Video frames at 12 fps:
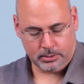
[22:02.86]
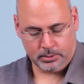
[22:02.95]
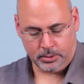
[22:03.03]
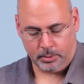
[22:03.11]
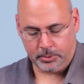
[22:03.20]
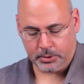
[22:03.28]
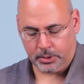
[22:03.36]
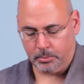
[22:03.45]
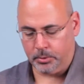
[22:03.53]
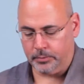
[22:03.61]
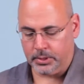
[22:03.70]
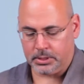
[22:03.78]
So I'm just going to
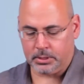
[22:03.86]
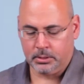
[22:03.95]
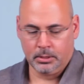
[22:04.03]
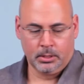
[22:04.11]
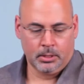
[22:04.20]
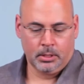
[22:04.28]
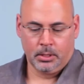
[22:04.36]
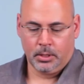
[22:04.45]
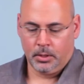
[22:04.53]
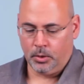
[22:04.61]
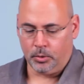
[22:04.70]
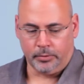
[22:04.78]
move this
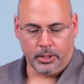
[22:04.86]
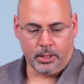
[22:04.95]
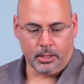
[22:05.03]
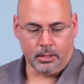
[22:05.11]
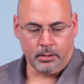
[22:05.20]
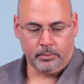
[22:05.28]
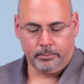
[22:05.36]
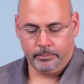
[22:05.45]
over here,